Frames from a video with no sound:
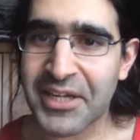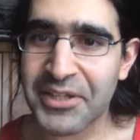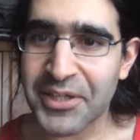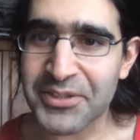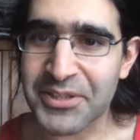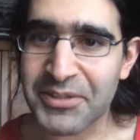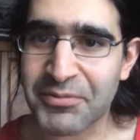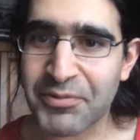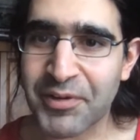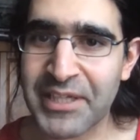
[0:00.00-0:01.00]
another
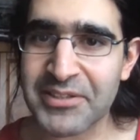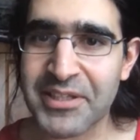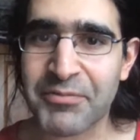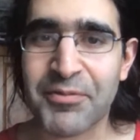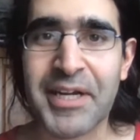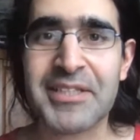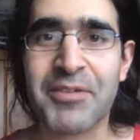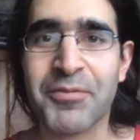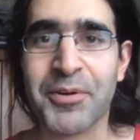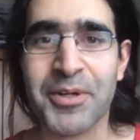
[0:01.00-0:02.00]
Friendly
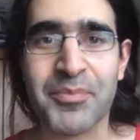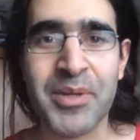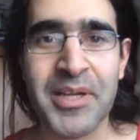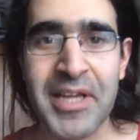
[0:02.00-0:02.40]
Friday forum.